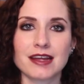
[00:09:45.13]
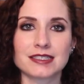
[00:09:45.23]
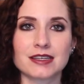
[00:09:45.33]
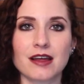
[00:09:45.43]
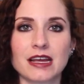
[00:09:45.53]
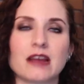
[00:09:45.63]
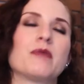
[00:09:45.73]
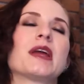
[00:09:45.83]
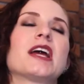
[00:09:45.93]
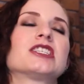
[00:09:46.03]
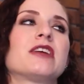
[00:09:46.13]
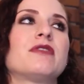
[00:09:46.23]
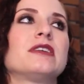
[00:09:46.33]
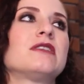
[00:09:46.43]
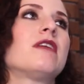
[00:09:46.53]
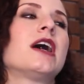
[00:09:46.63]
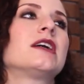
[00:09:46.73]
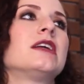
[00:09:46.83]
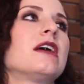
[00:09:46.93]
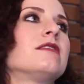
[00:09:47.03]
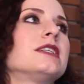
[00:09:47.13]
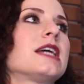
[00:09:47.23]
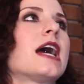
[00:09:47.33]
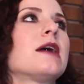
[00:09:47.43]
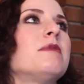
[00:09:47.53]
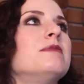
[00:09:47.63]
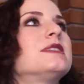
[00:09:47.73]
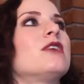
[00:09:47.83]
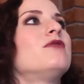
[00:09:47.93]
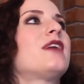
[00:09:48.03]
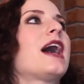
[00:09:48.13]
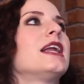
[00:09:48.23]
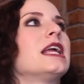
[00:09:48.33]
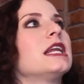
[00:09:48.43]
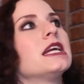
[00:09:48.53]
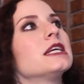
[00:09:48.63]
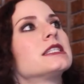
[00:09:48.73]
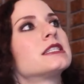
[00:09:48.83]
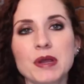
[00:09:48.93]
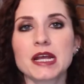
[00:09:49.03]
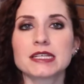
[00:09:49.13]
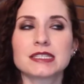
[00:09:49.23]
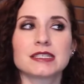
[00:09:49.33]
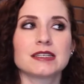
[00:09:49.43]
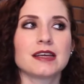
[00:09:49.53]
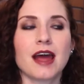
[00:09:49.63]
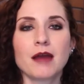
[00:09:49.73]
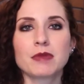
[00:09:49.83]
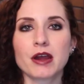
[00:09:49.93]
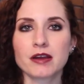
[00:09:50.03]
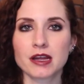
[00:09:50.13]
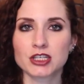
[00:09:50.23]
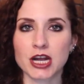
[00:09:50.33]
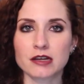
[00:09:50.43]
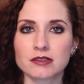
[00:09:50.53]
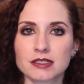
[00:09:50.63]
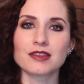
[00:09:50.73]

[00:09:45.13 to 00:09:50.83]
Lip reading: It's not like, oh my gosh, I feel so ugly all the time. I'm so fat and hideous, because I'm carrying a child.